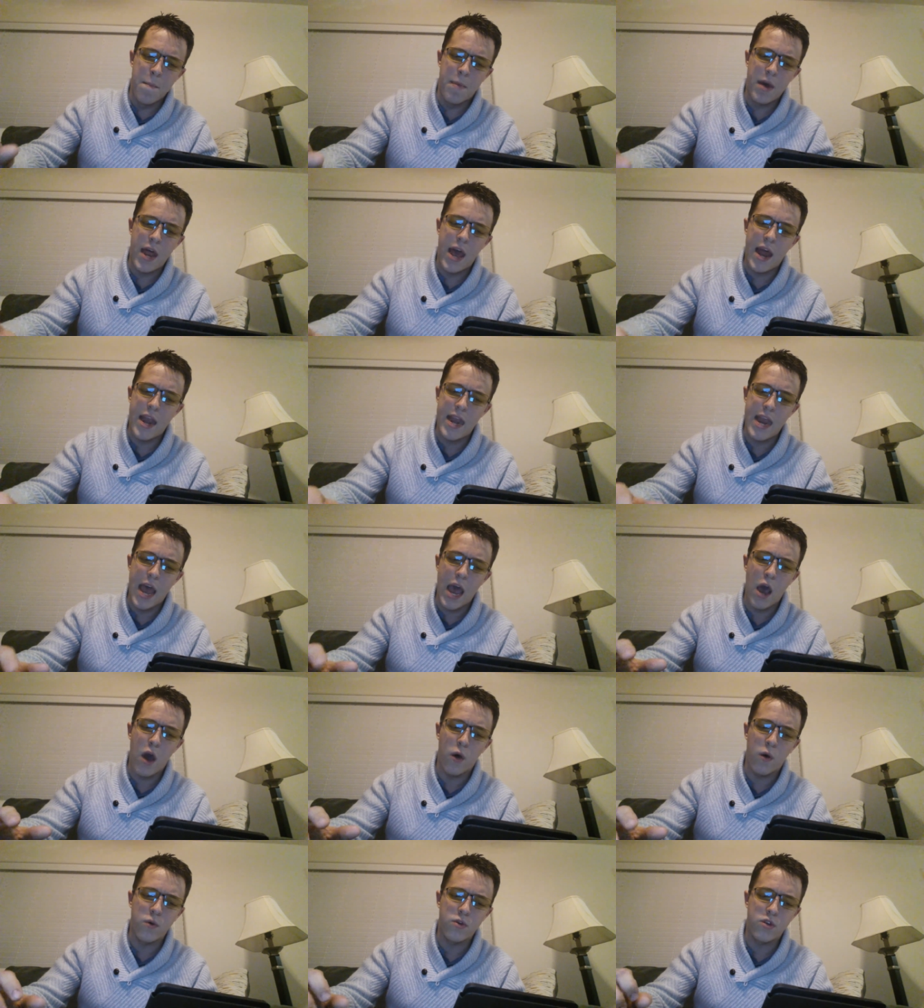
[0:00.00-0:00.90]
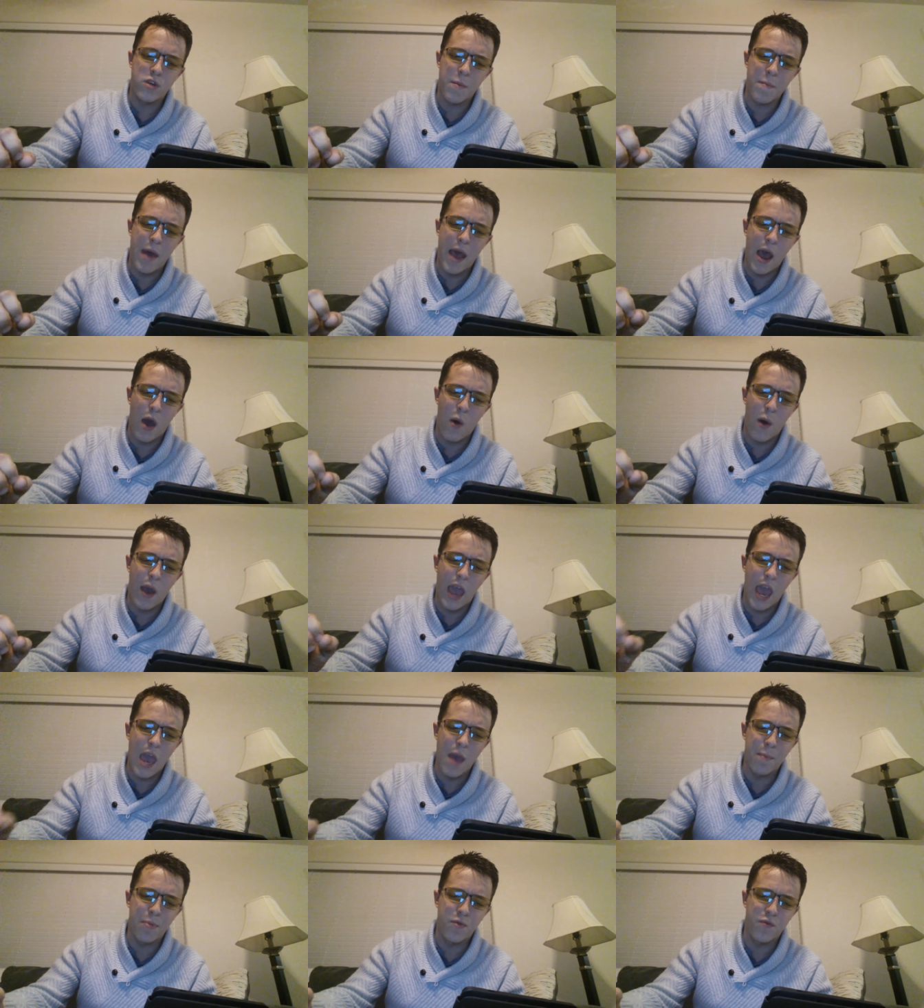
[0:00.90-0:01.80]
but had now somehow
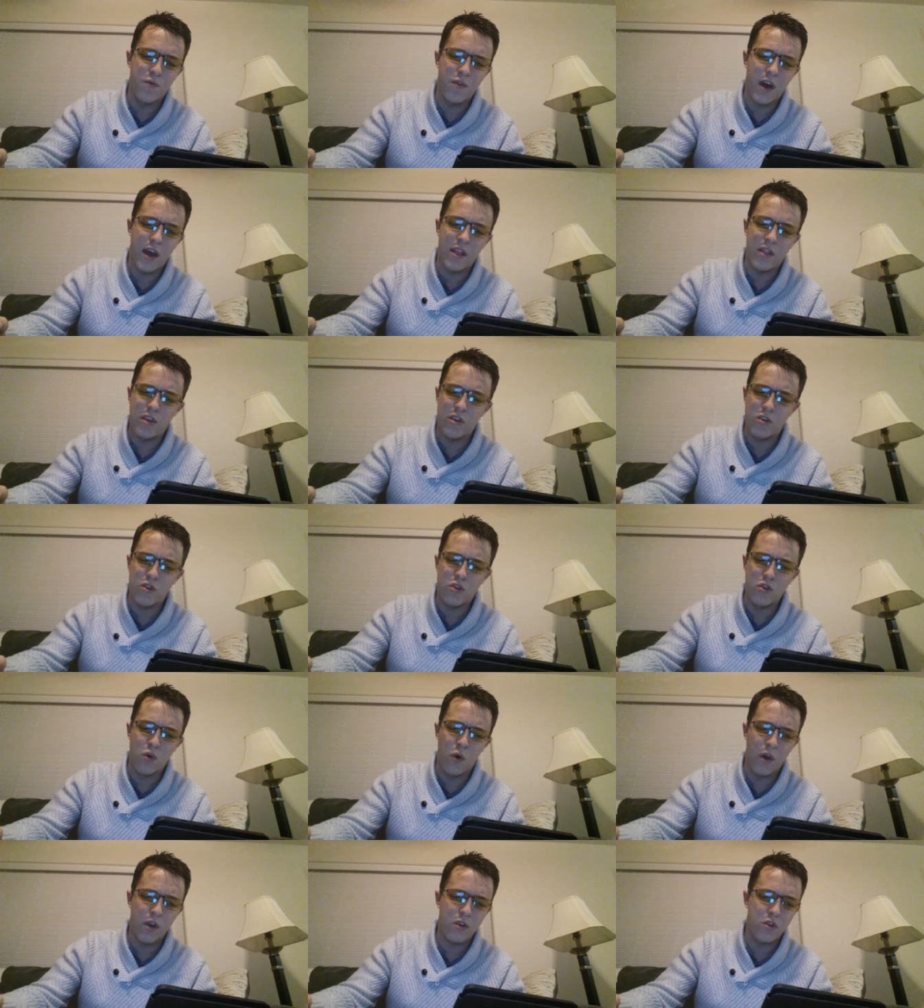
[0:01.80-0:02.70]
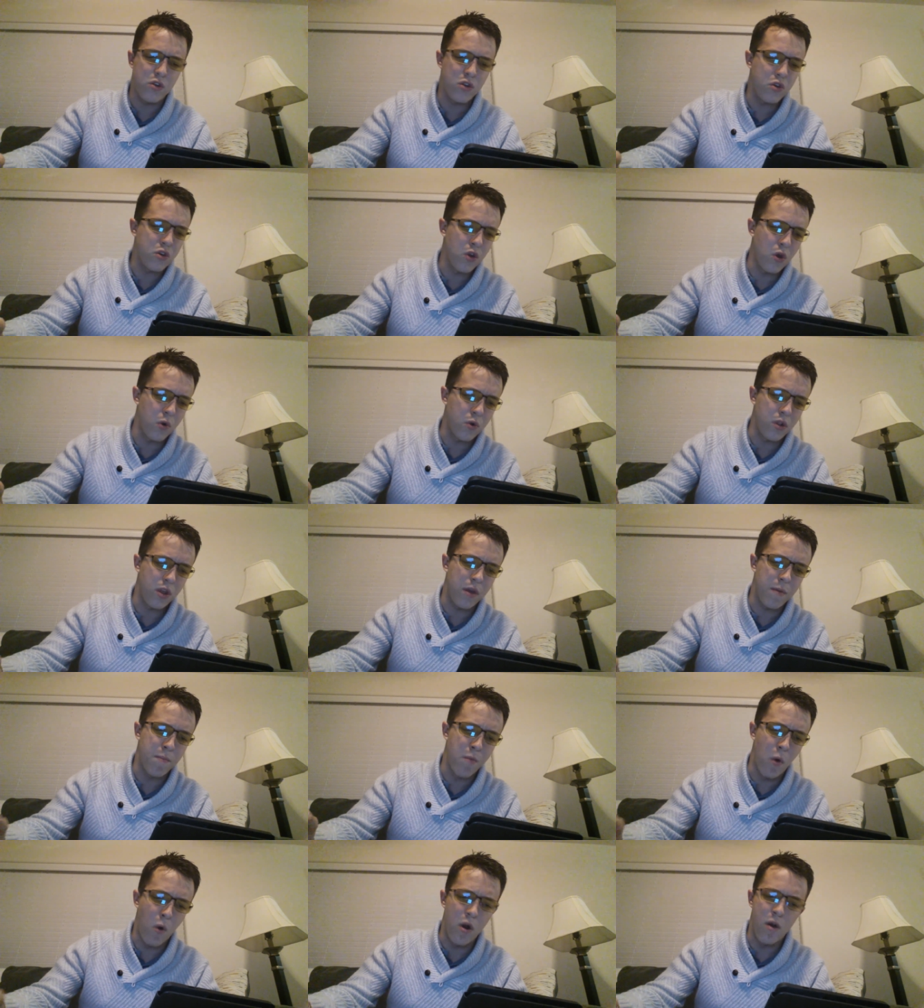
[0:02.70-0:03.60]
amplified this noise
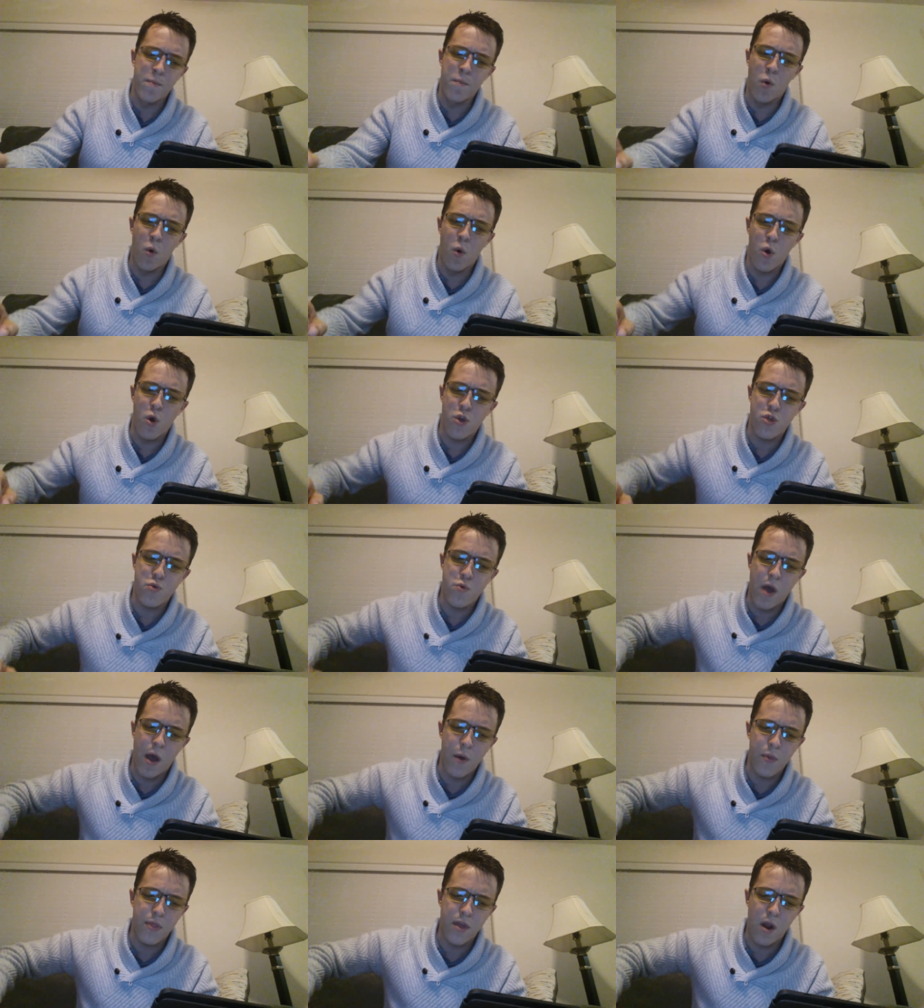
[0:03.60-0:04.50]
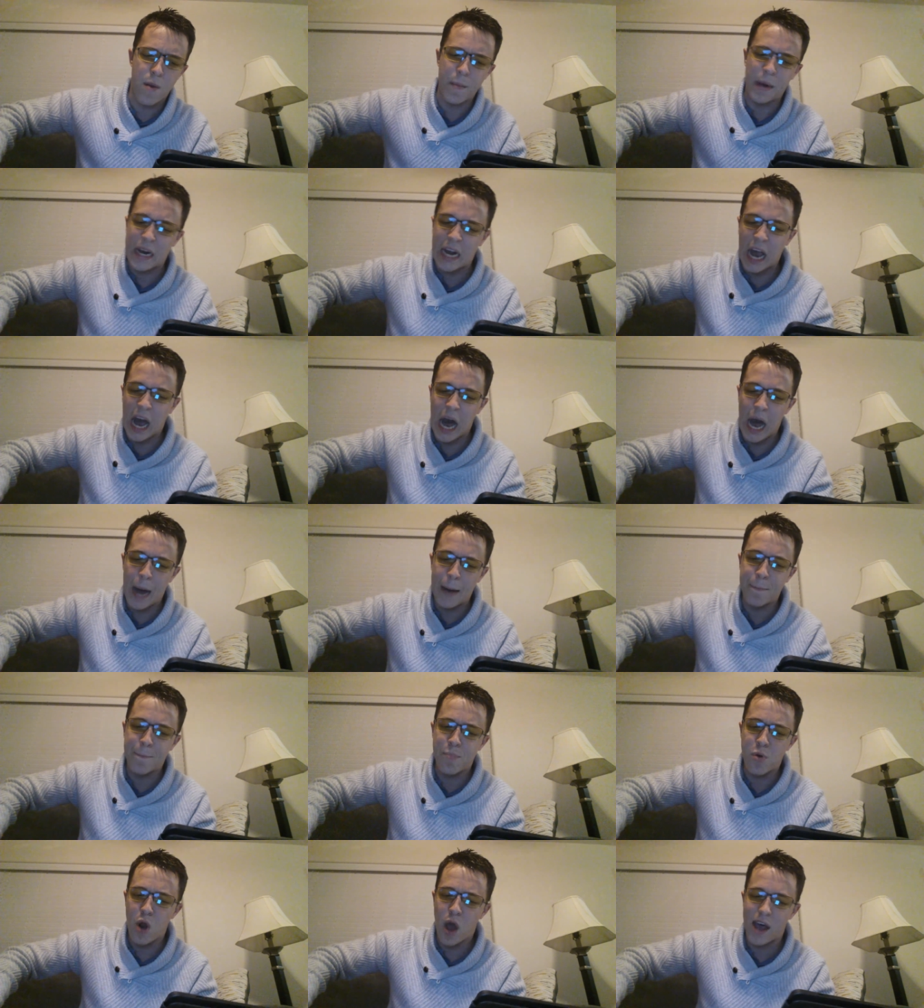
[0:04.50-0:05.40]
slowly more and more throughout their
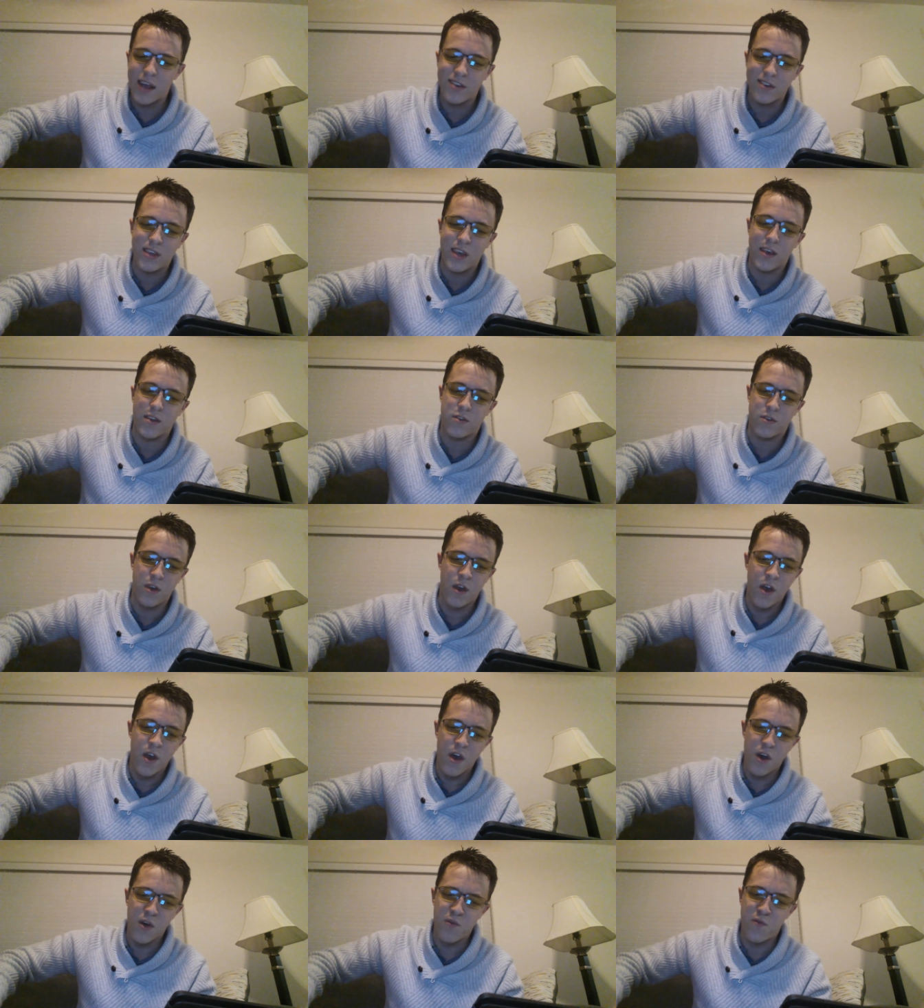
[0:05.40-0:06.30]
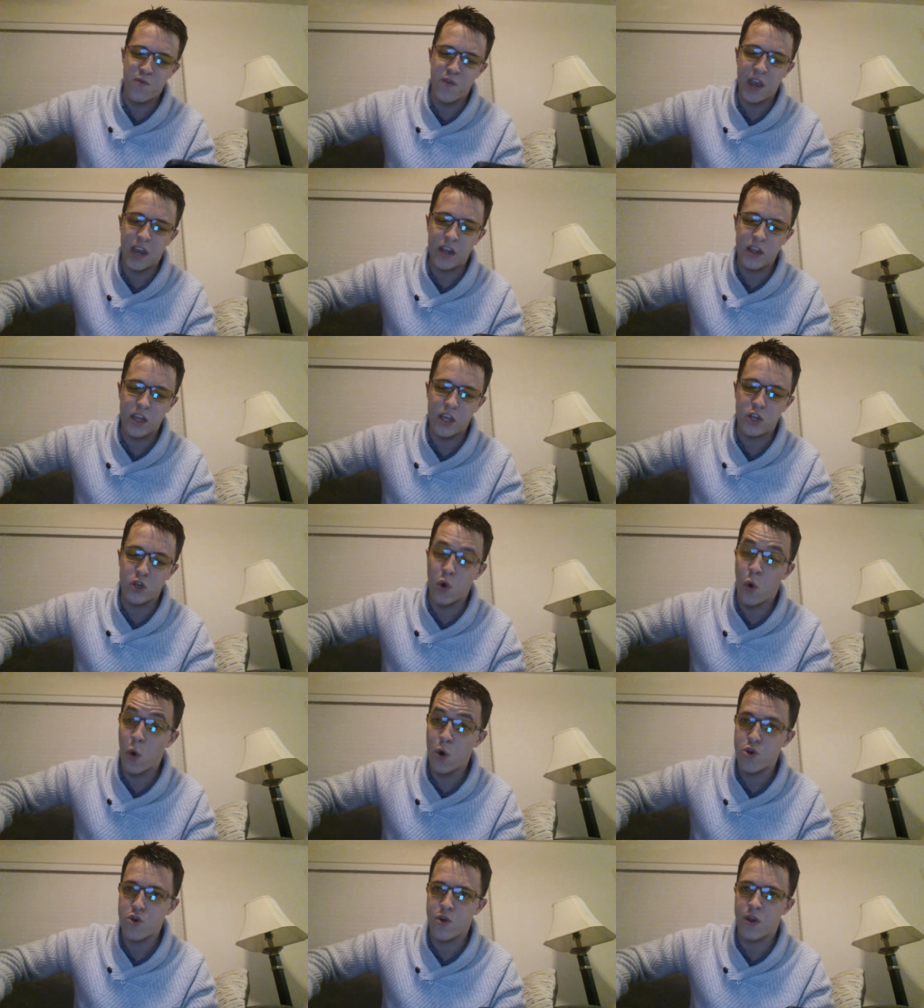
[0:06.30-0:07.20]
macabre process of fatally
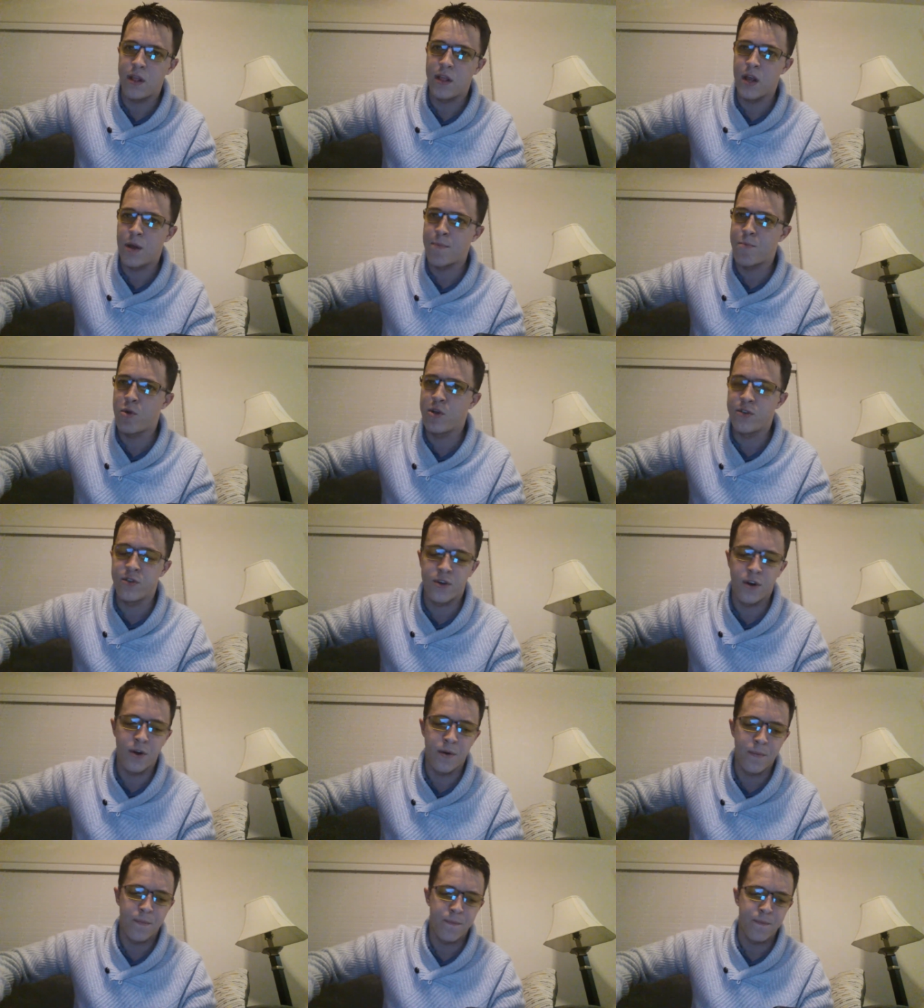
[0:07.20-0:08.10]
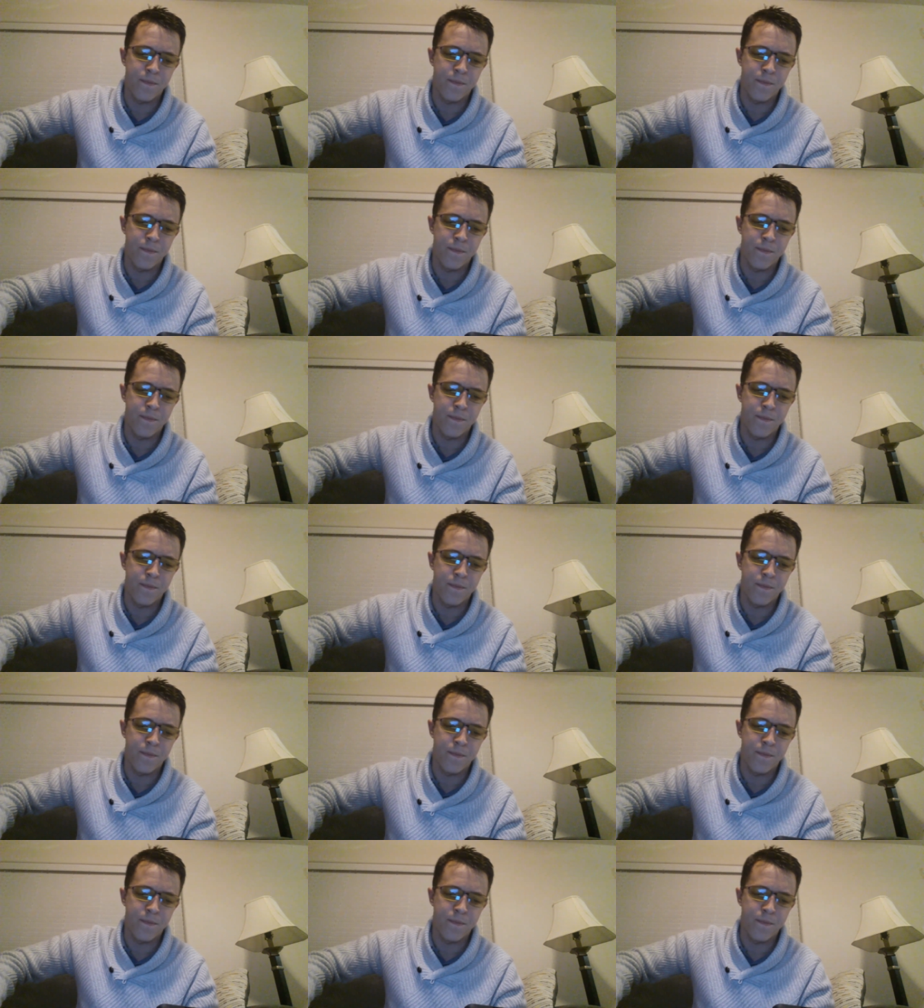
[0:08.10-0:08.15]
torturing their prisoner.